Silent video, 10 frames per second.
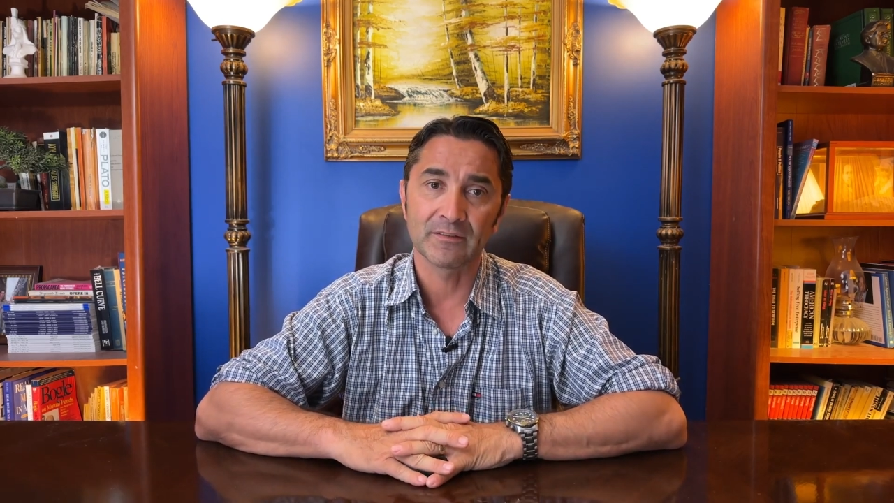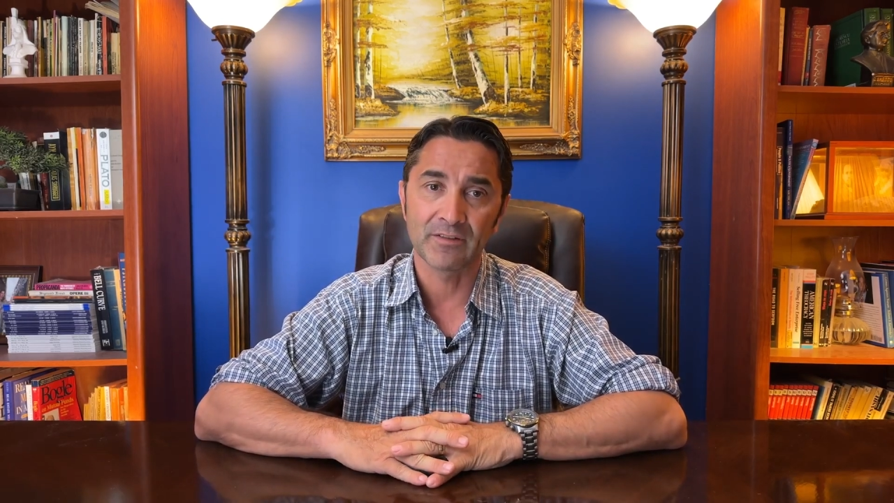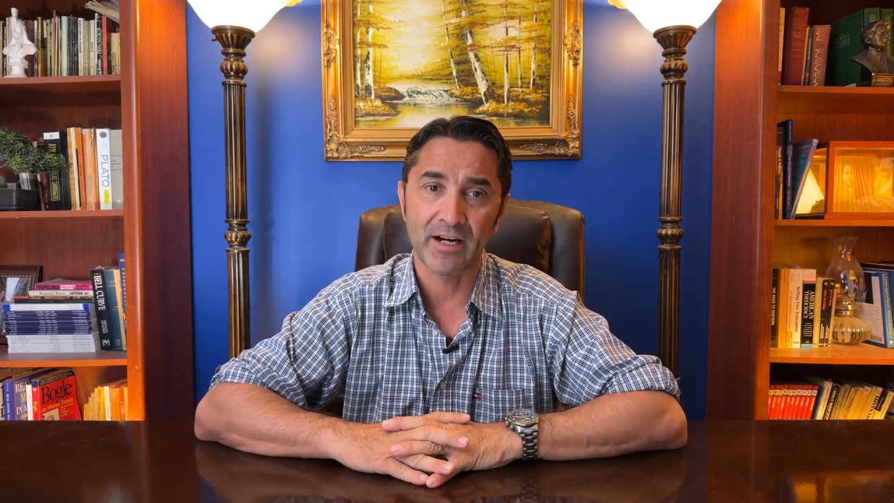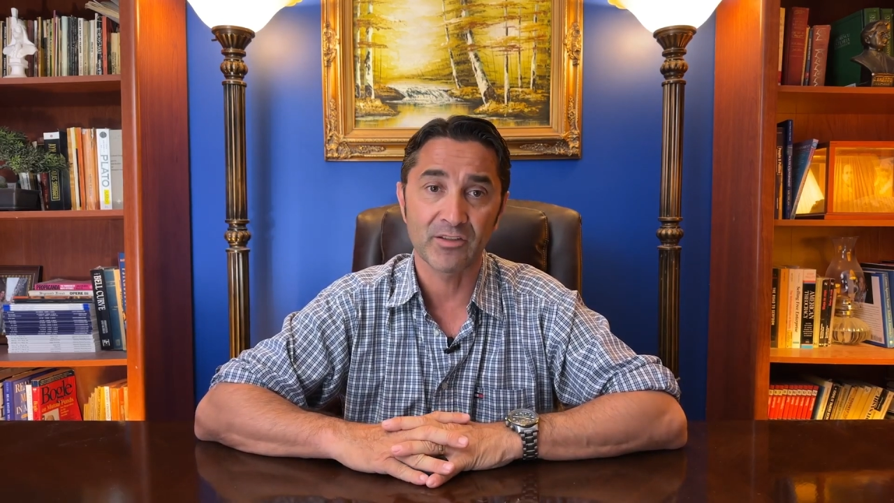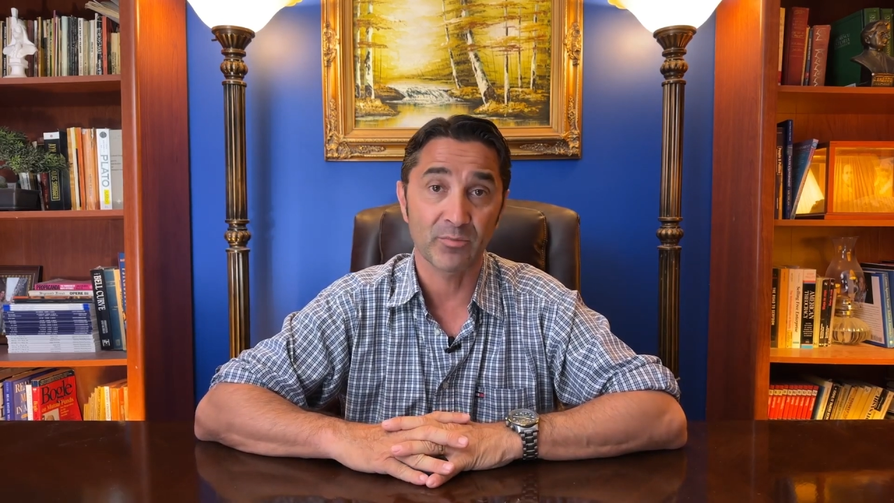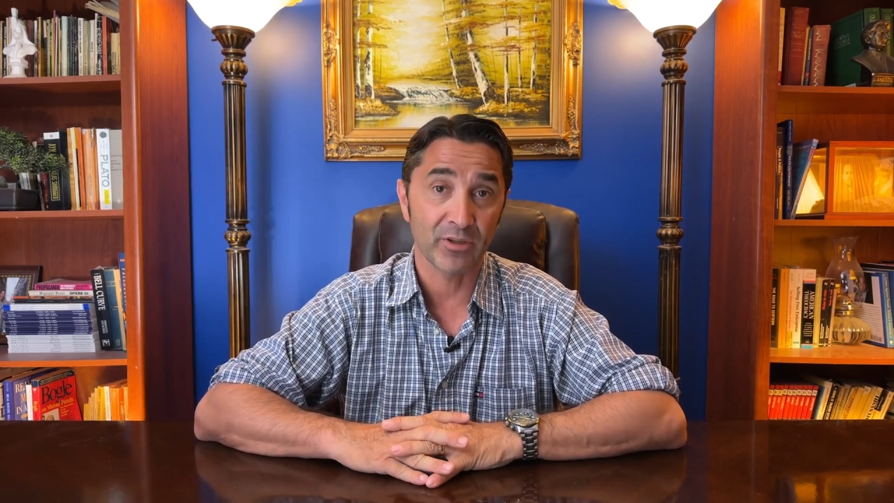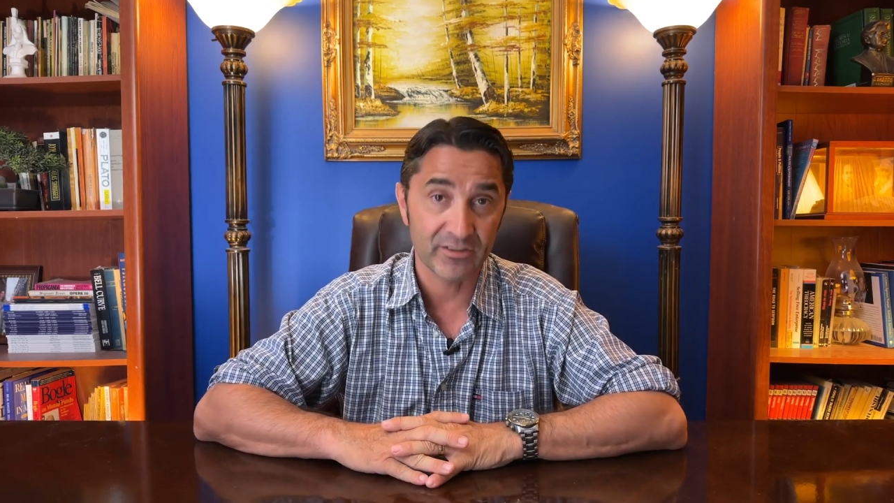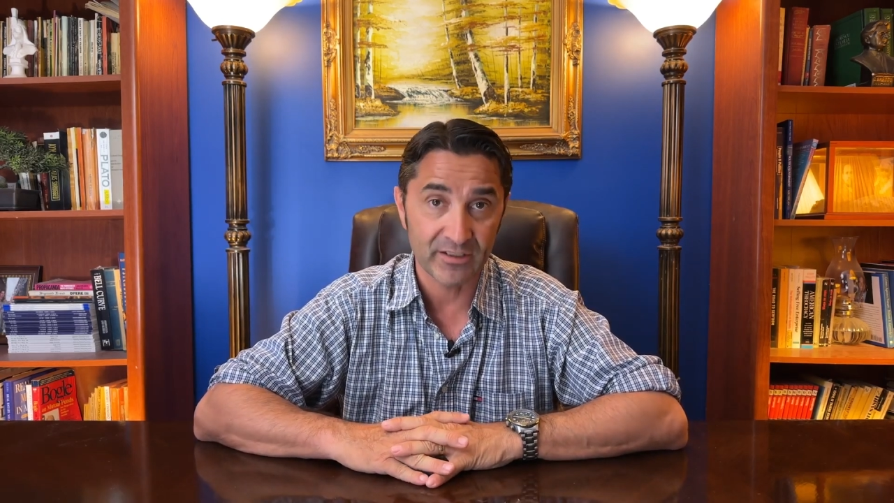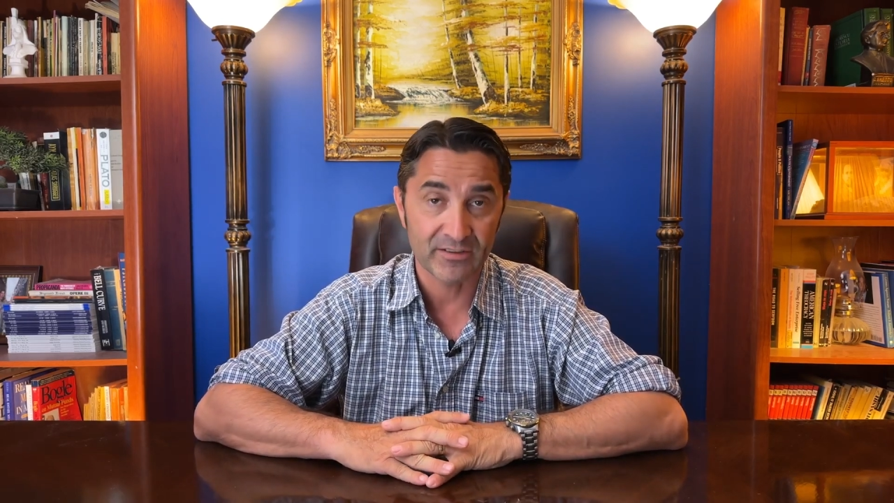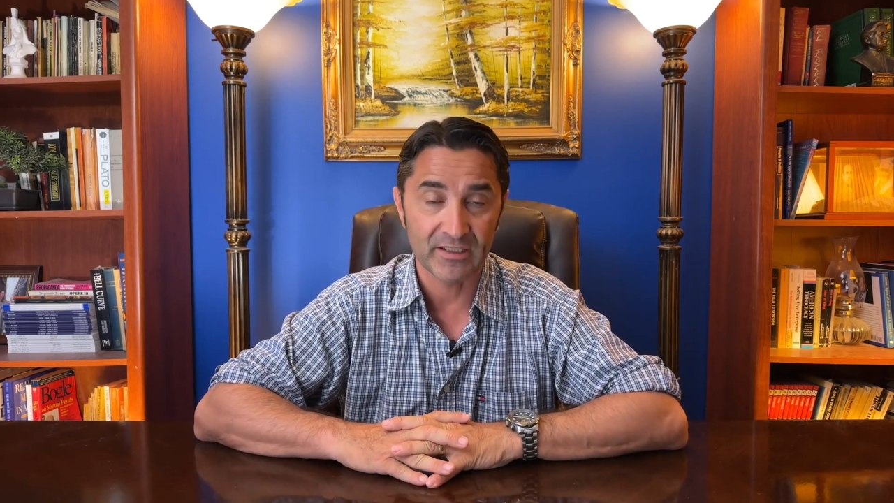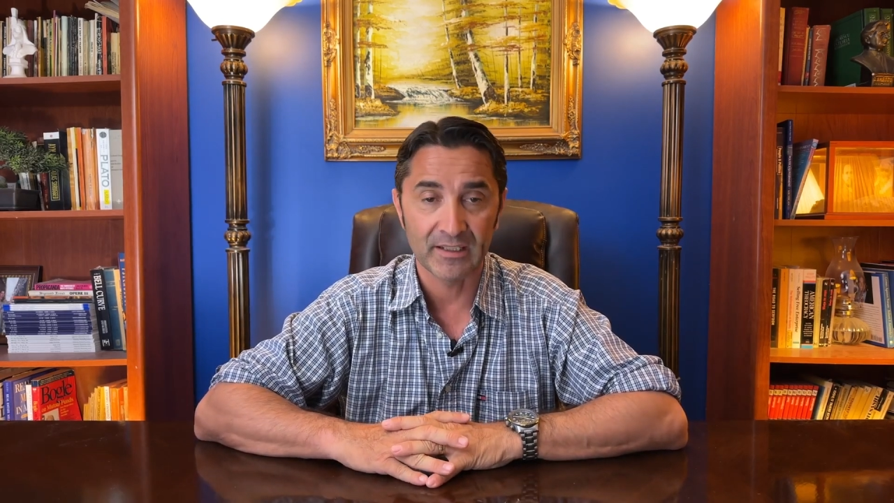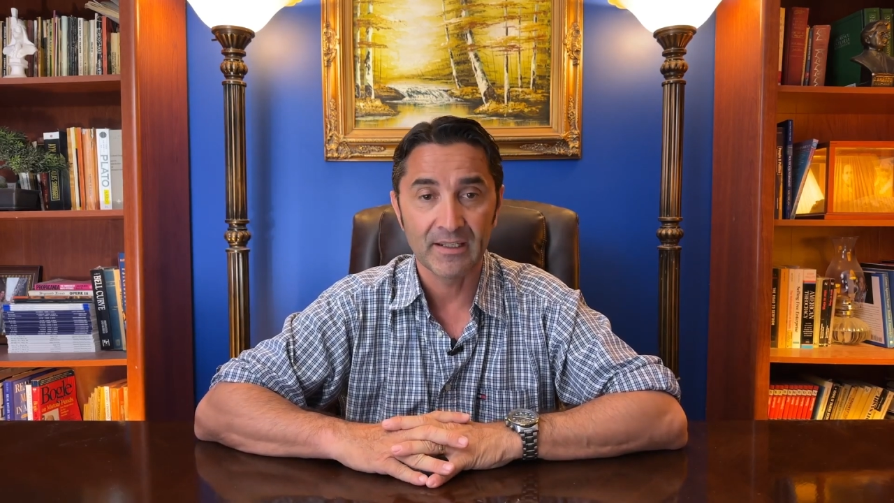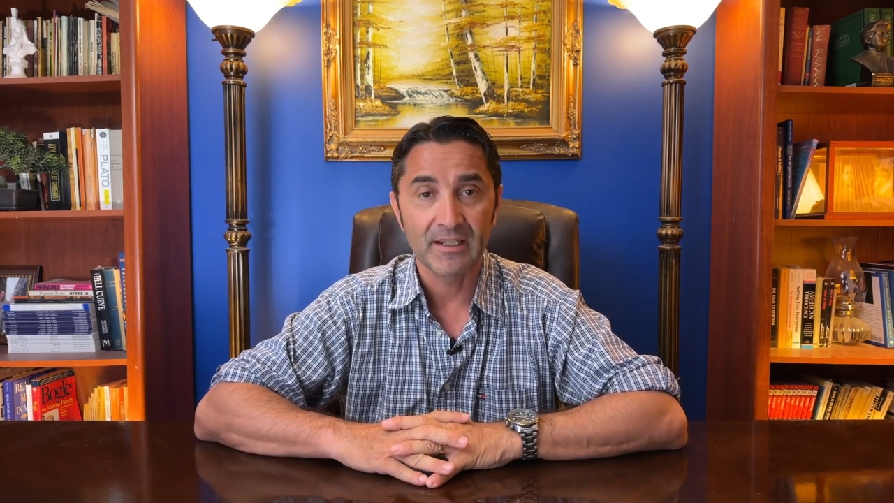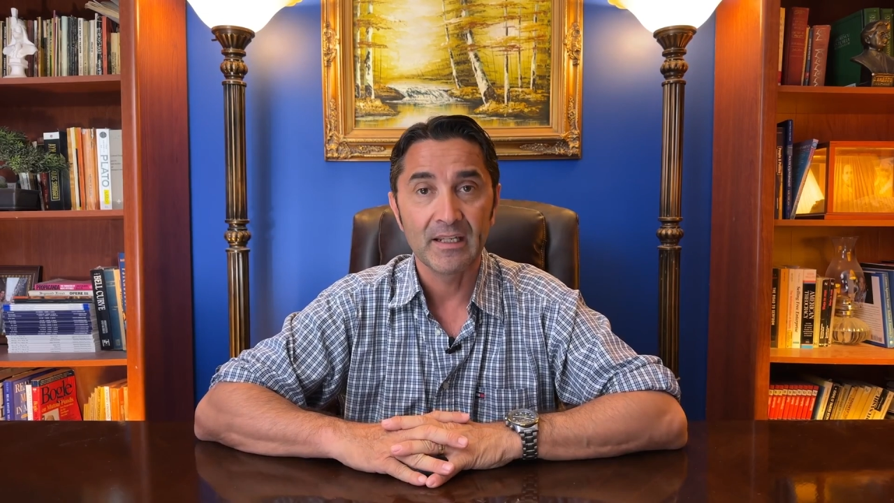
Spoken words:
vice presidency,